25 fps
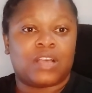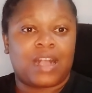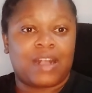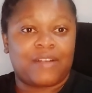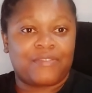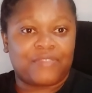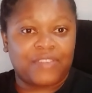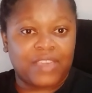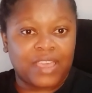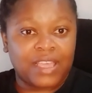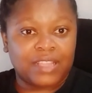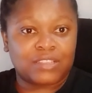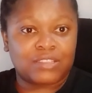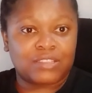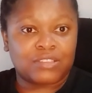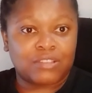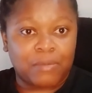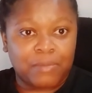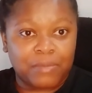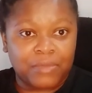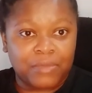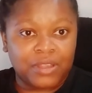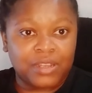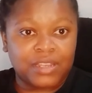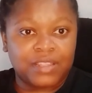I've earned
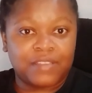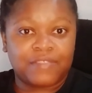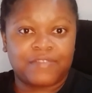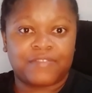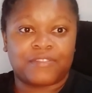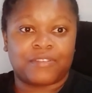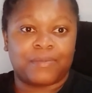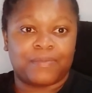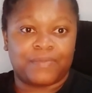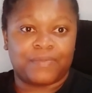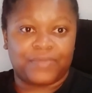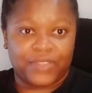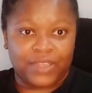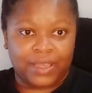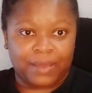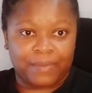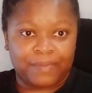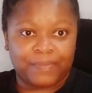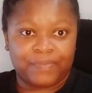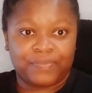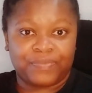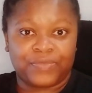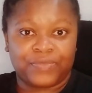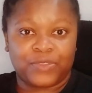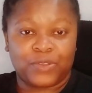some money from
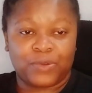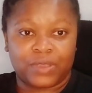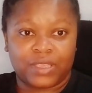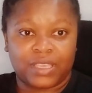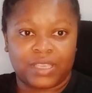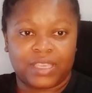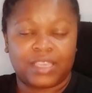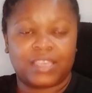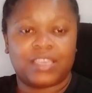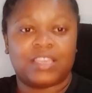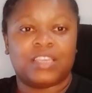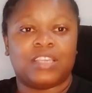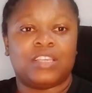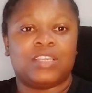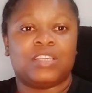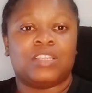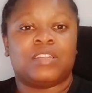them. Okay.